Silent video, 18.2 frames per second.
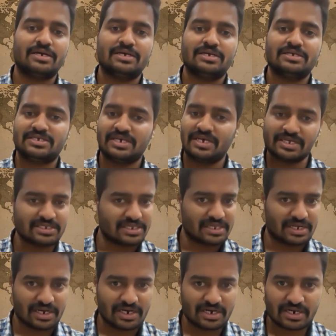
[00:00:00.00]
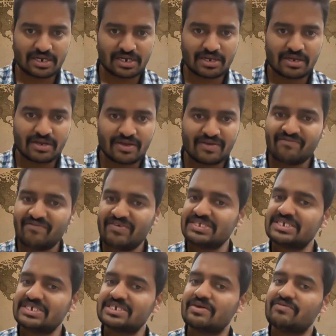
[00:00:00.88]
says that
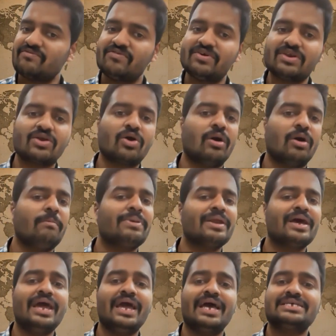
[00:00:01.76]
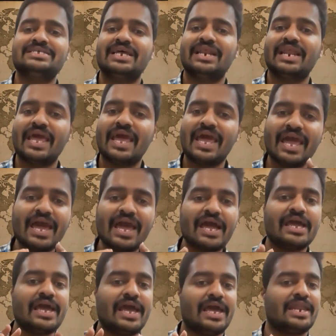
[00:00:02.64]
FinComply as an
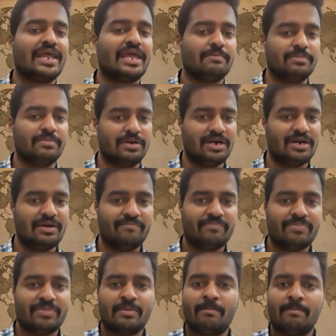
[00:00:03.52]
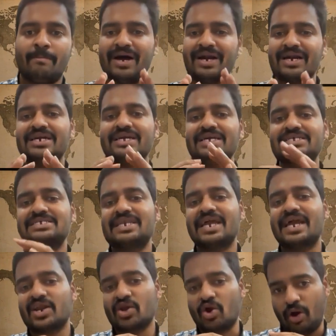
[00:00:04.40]
AI-enabled
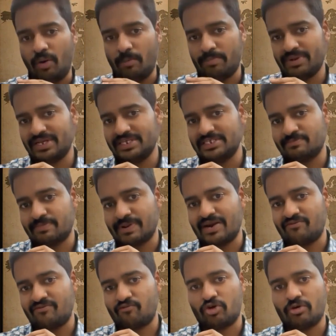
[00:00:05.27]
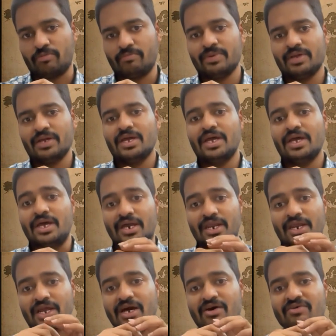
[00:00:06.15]
multi-state compliance platform
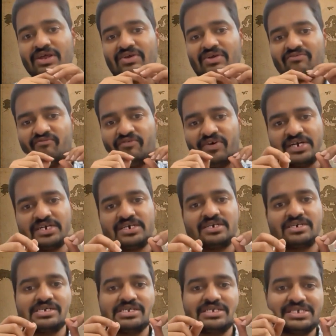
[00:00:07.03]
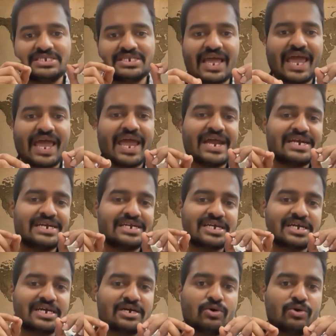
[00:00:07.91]
recovering federal, state,
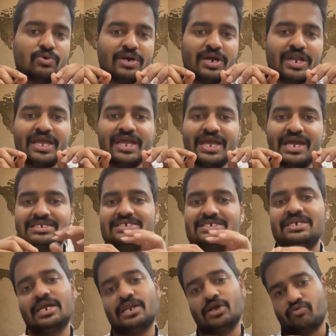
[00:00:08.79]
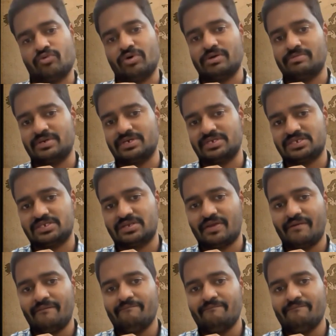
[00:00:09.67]
county, and city requirements.